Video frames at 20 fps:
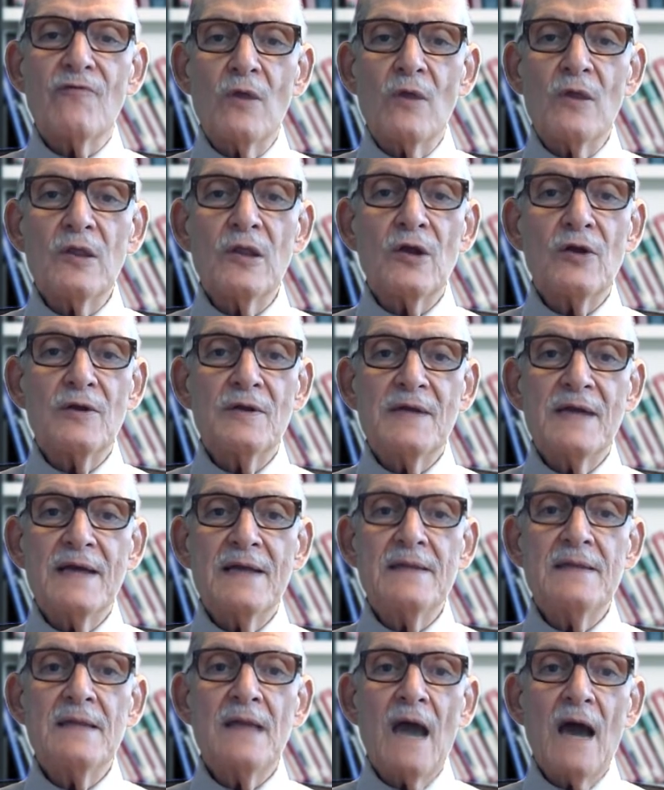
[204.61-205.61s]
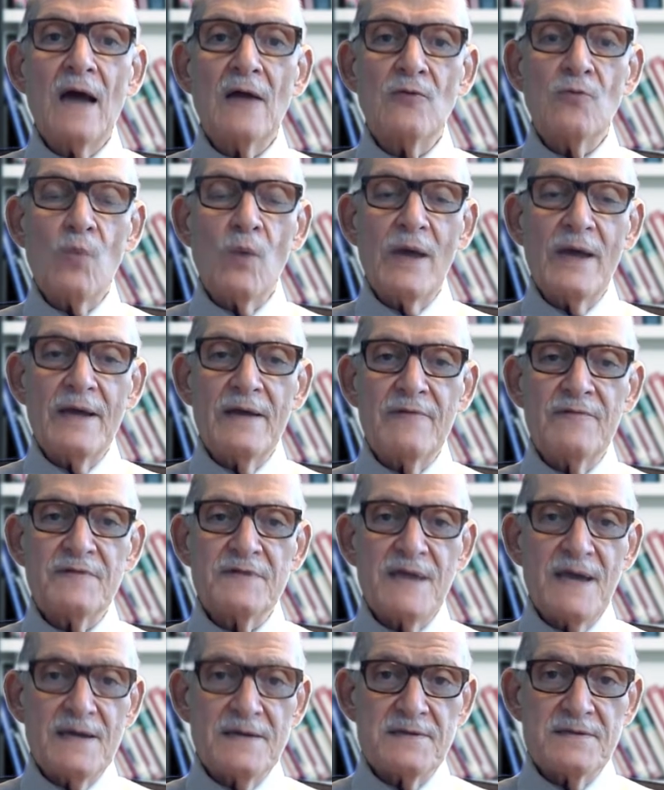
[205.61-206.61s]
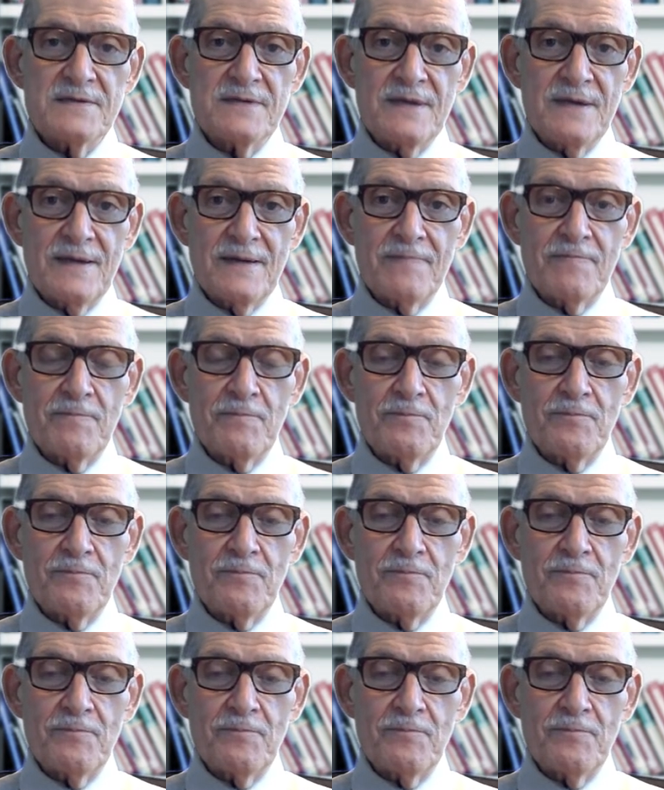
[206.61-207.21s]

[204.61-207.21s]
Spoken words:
for learning non-wave testing.